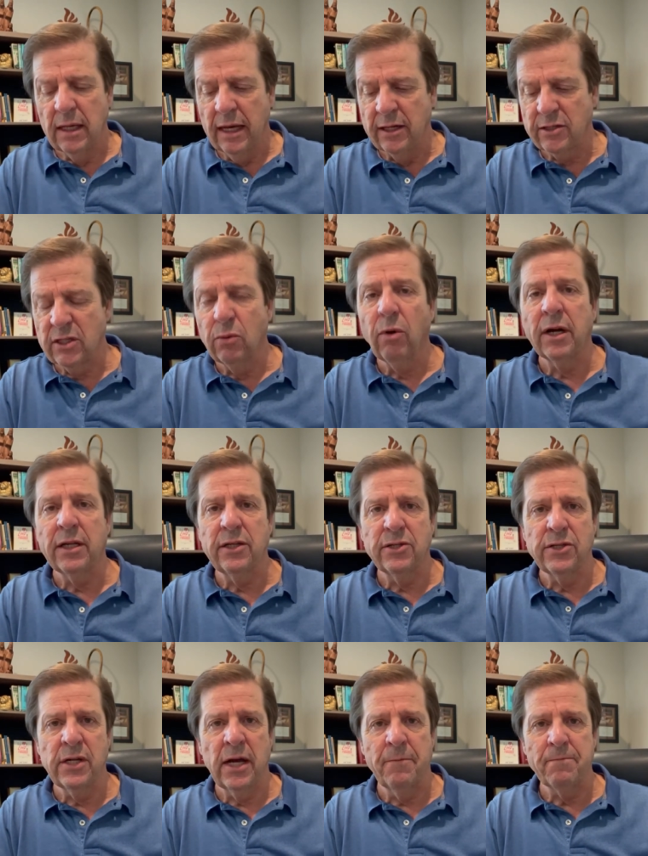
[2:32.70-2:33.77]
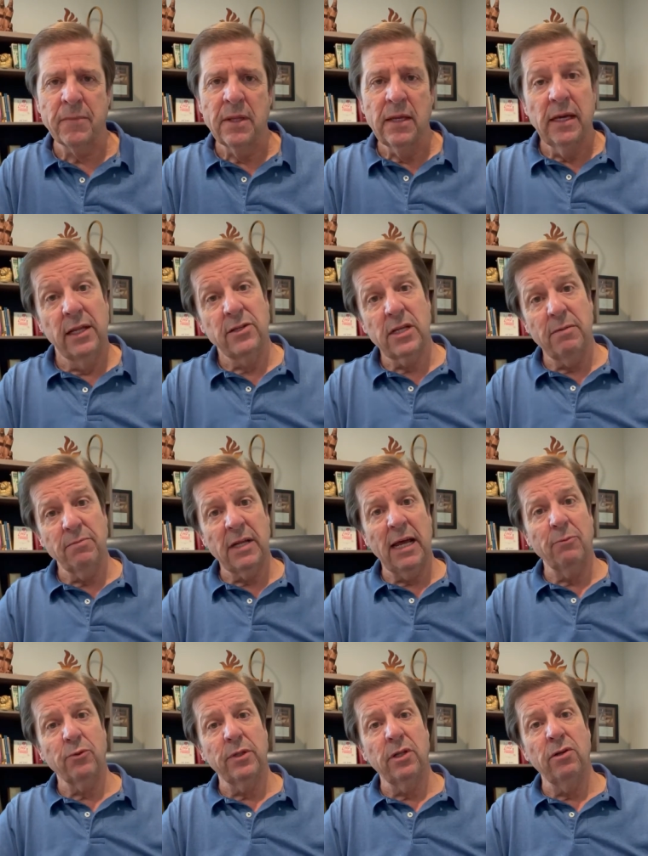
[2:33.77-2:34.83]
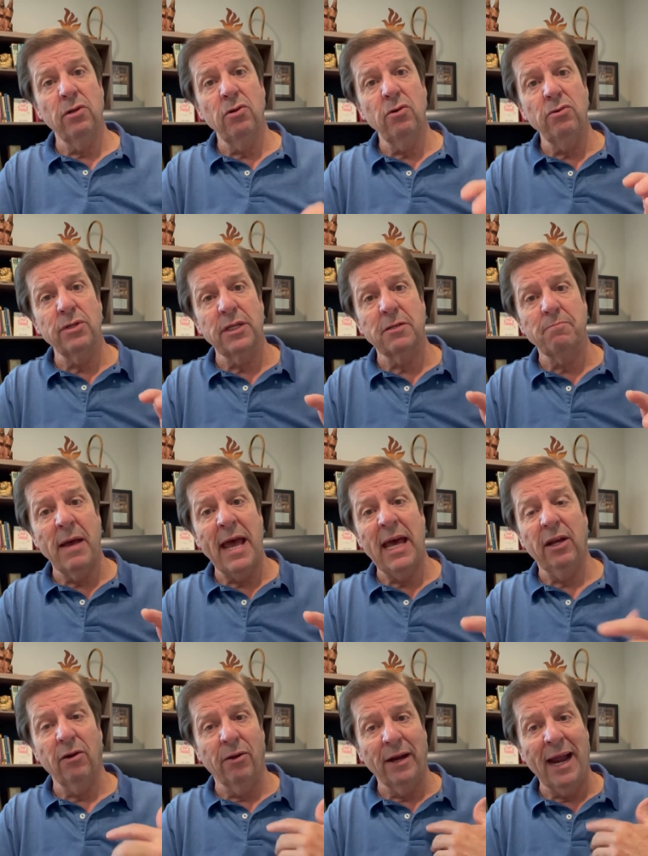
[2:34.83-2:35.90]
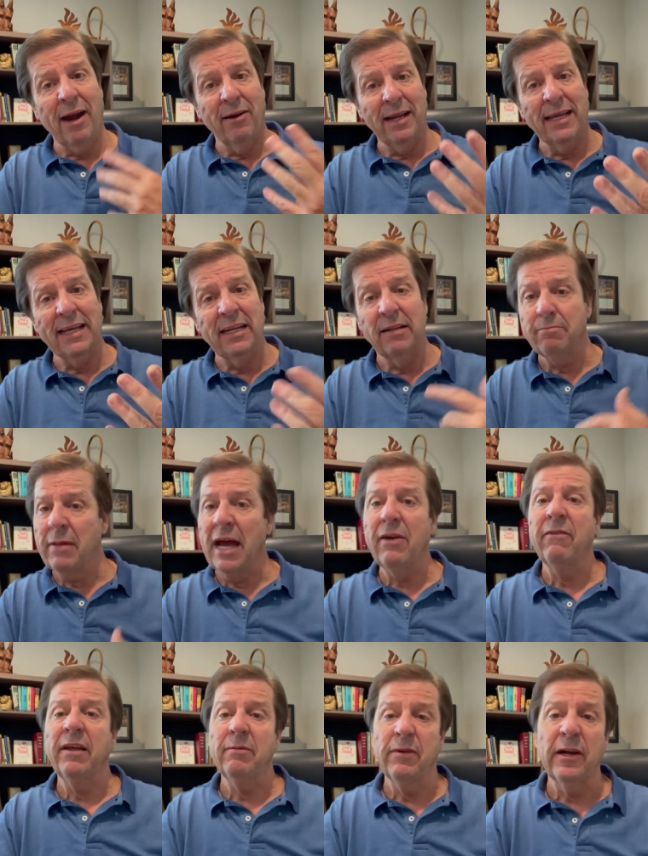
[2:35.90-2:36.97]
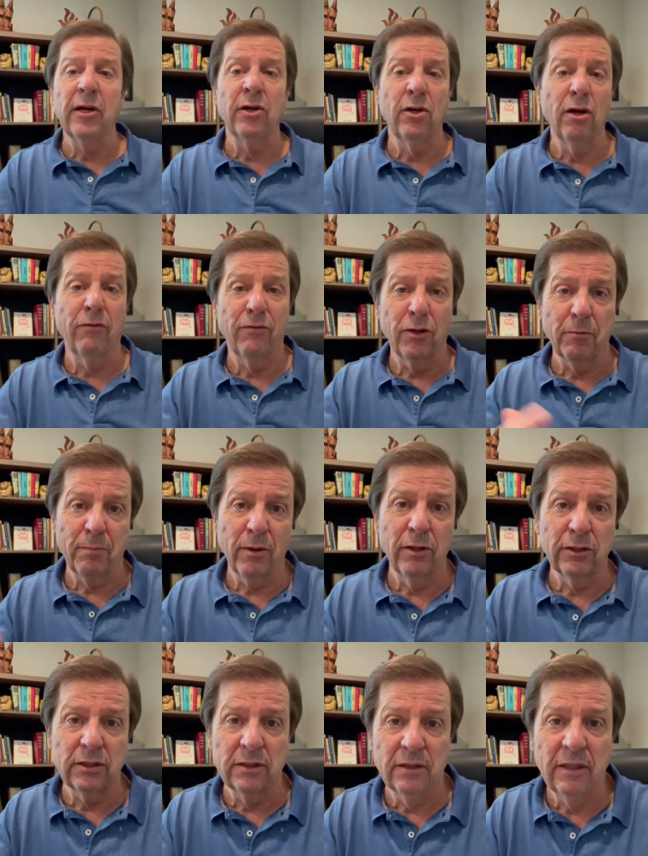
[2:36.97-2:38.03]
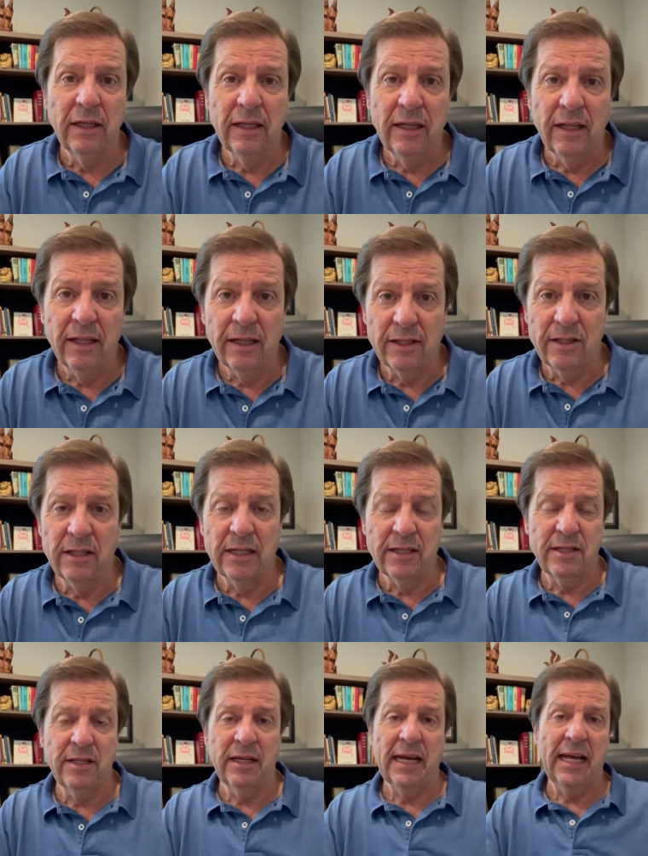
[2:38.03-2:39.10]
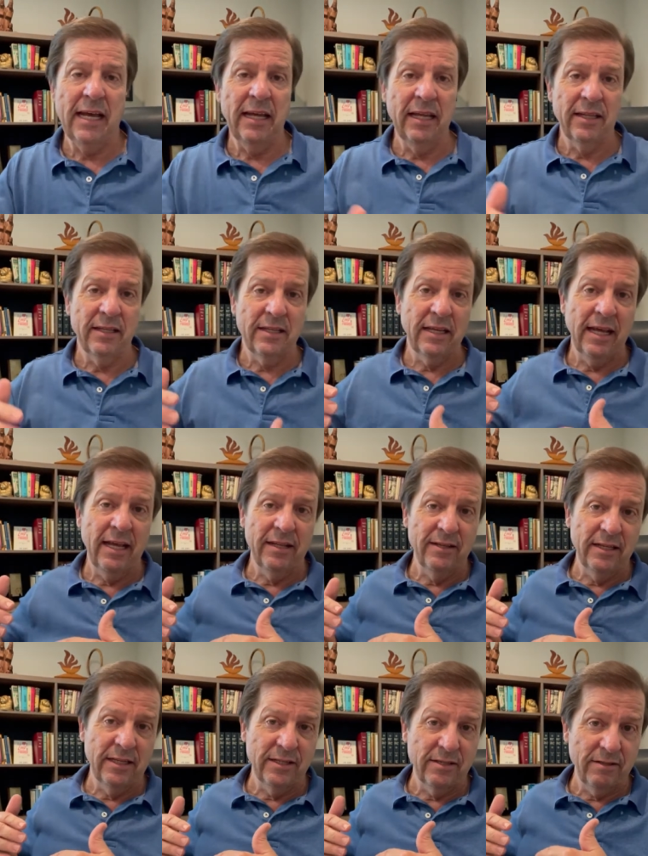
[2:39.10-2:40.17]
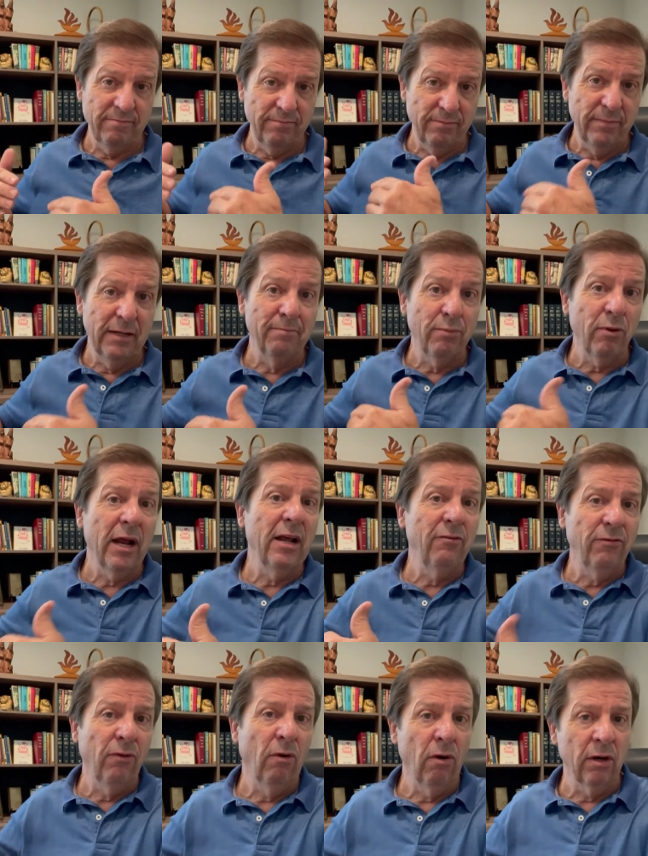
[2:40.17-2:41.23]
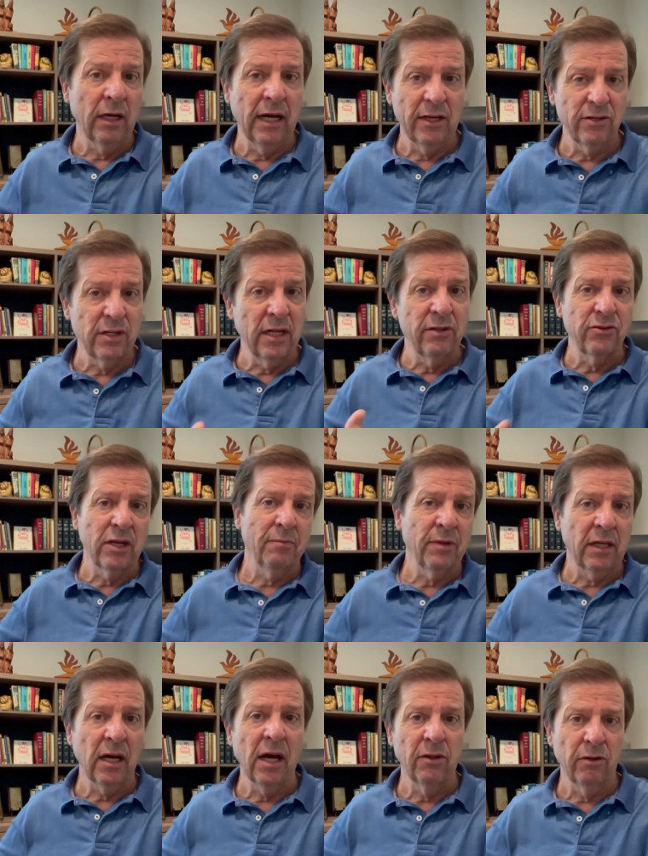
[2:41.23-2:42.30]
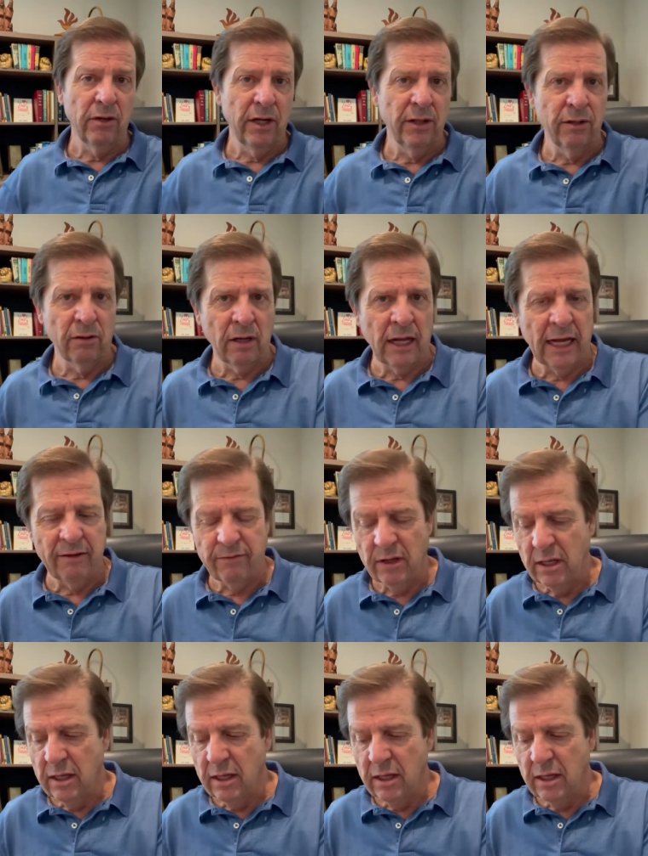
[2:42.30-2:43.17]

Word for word: and see what he's done. And sometimes when the news is bad on our end, it might be very good for the person that, that uh, has, has, has, been prayed for. God's done something other in their life.